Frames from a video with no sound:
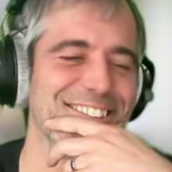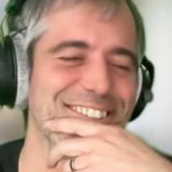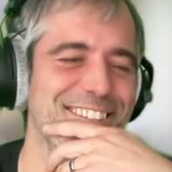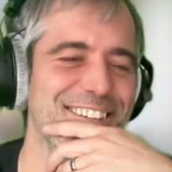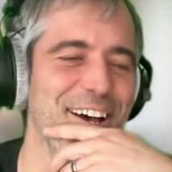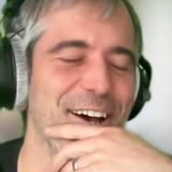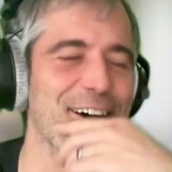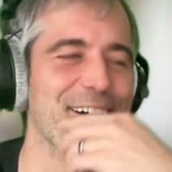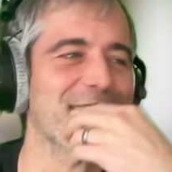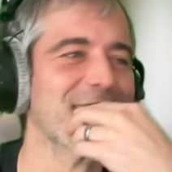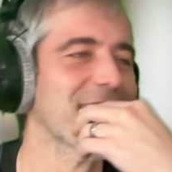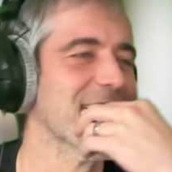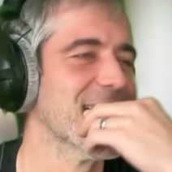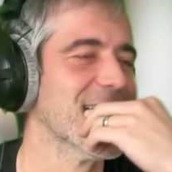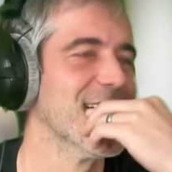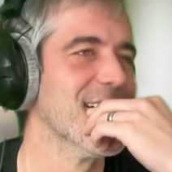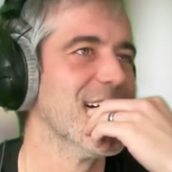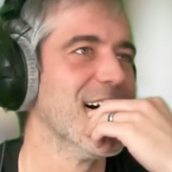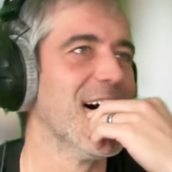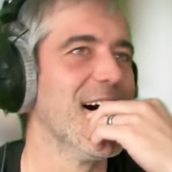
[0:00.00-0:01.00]
so
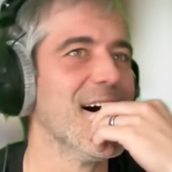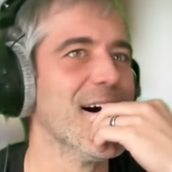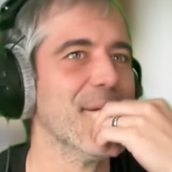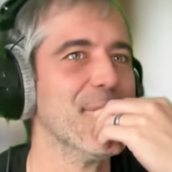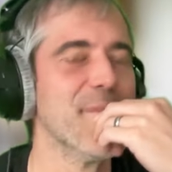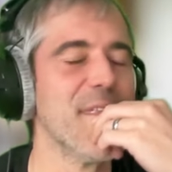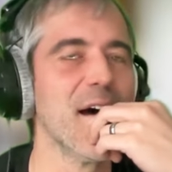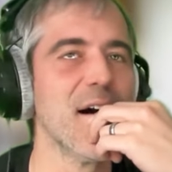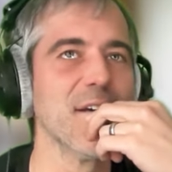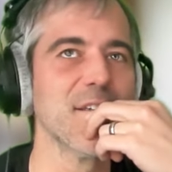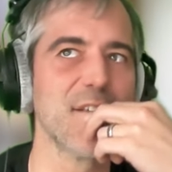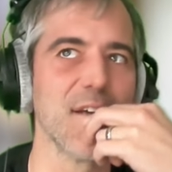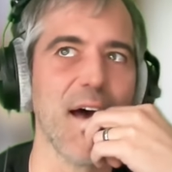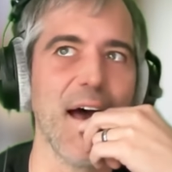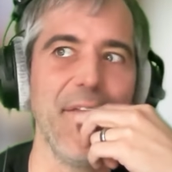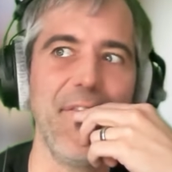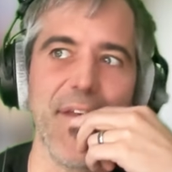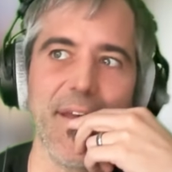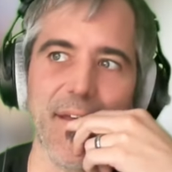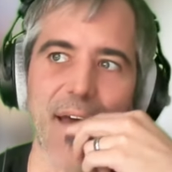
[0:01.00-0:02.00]
uh, no, so
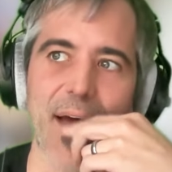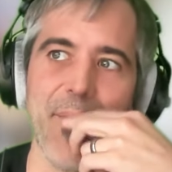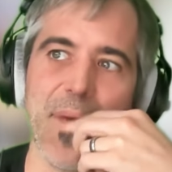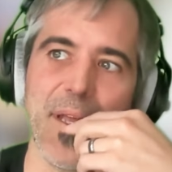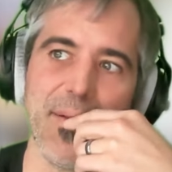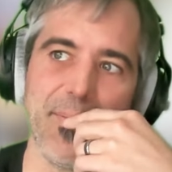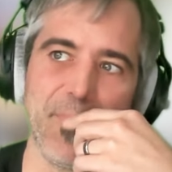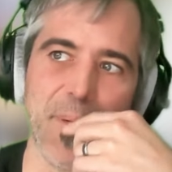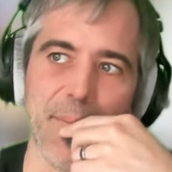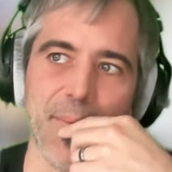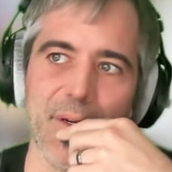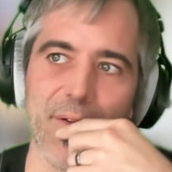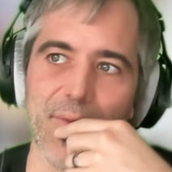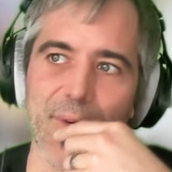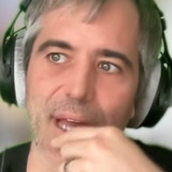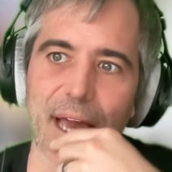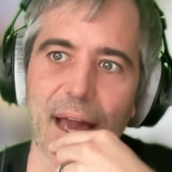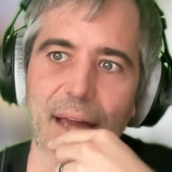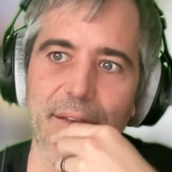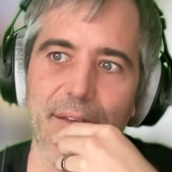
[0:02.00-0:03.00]
I think I mean people
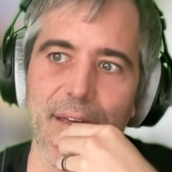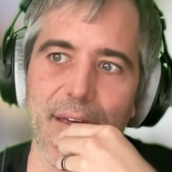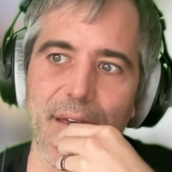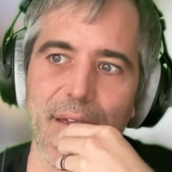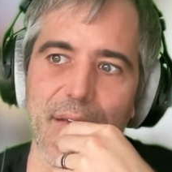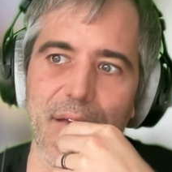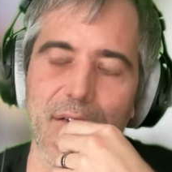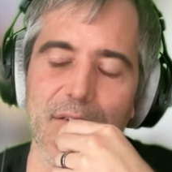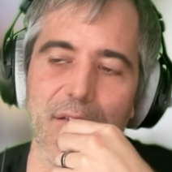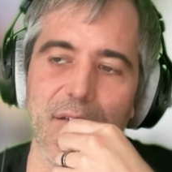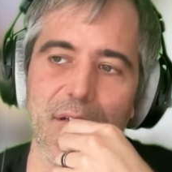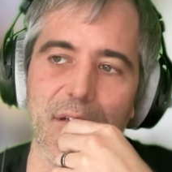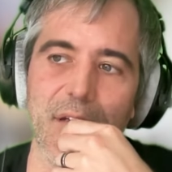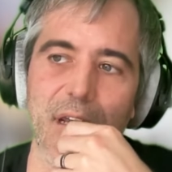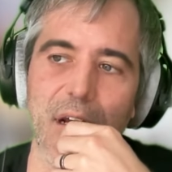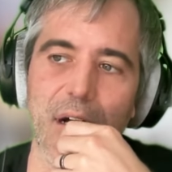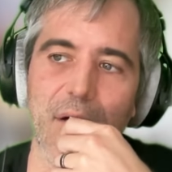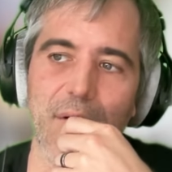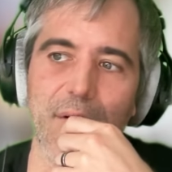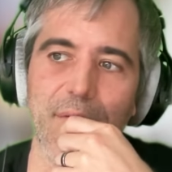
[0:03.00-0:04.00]
reacted. There's you know